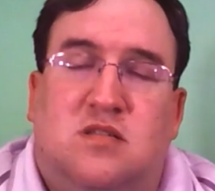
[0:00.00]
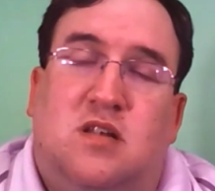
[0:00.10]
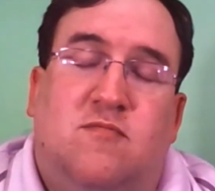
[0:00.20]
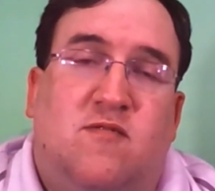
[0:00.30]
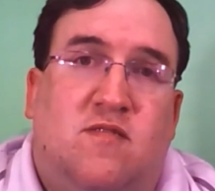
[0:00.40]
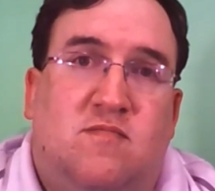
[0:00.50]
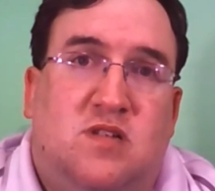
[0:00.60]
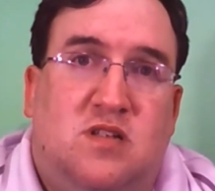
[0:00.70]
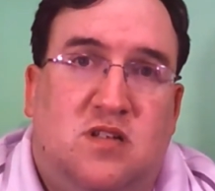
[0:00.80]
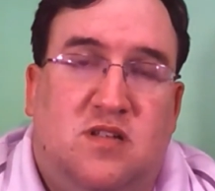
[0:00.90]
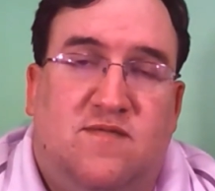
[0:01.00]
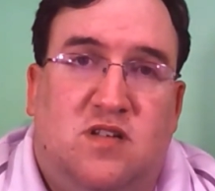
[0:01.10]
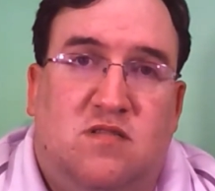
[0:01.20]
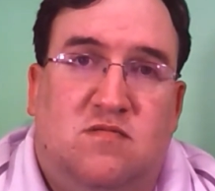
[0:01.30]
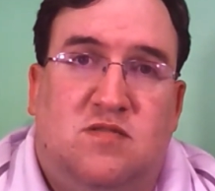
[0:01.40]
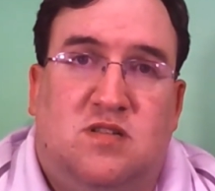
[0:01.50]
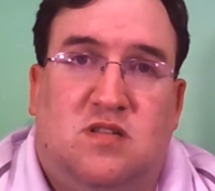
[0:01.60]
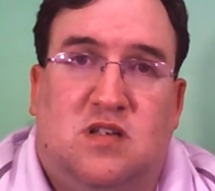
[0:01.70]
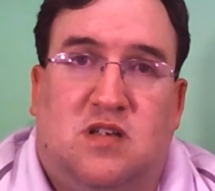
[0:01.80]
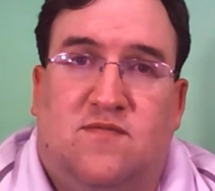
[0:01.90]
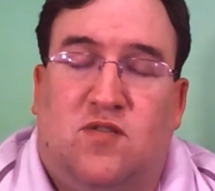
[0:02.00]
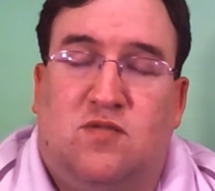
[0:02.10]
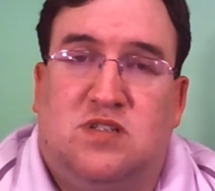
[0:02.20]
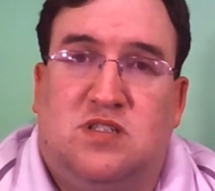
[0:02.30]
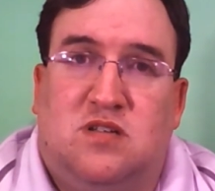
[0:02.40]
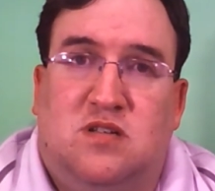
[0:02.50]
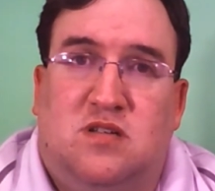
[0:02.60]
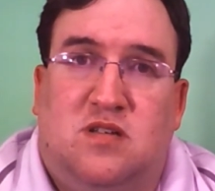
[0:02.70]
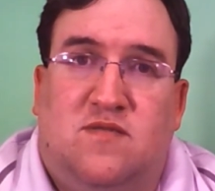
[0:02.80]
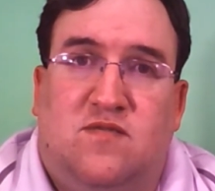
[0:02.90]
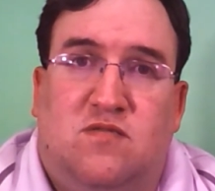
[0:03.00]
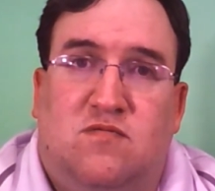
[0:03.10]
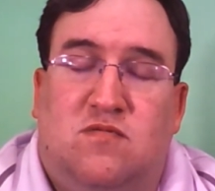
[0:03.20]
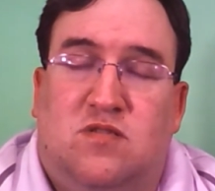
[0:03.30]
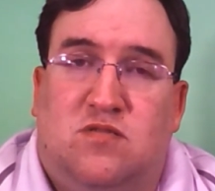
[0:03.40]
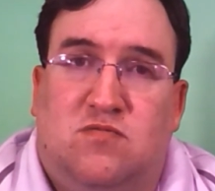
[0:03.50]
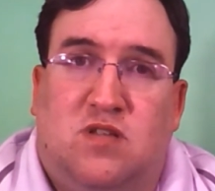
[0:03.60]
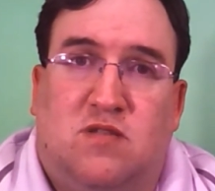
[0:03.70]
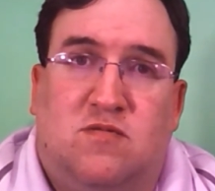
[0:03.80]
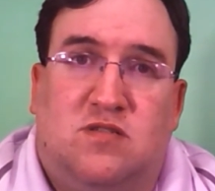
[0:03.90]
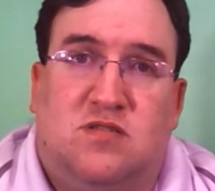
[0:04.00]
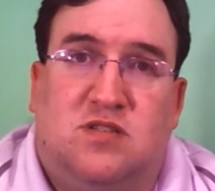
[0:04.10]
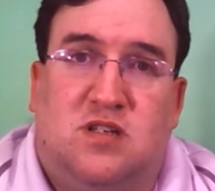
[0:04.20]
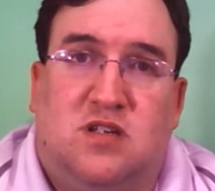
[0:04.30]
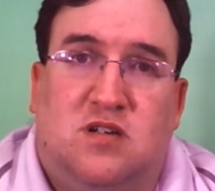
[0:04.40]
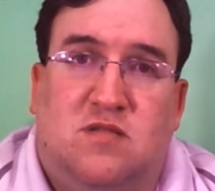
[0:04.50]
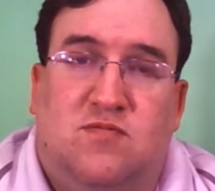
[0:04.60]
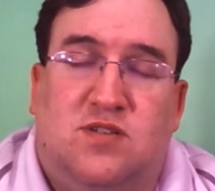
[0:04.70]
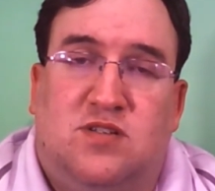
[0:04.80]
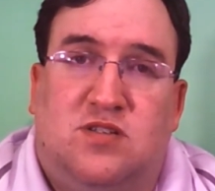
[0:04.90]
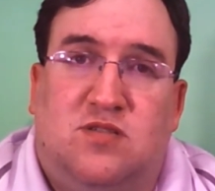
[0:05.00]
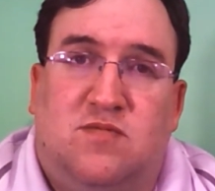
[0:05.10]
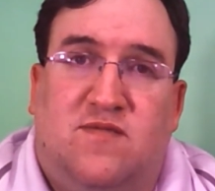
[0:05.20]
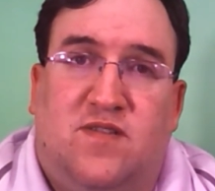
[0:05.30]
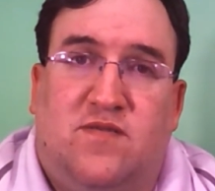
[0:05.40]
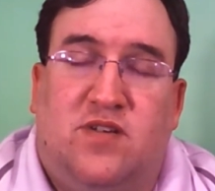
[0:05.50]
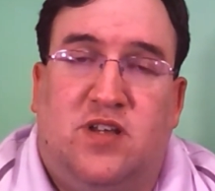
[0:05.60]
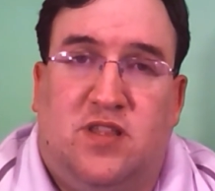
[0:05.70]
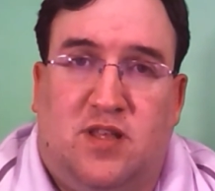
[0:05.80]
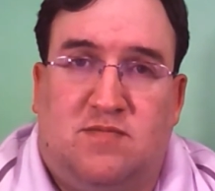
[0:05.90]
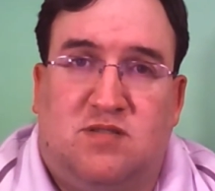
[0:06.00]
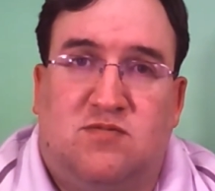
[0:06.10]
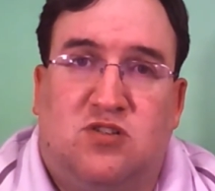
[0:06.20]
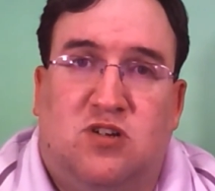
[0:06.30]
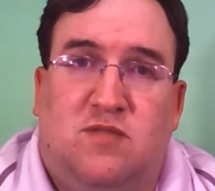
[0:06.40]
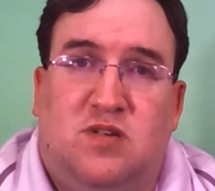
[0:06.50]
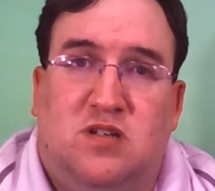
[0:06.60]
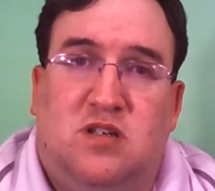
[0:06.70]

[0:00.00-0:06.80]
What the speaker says: now we've come to the end of the video. So like I've always said, if you do like what you see here, please do me a favor, hit that subscribe button,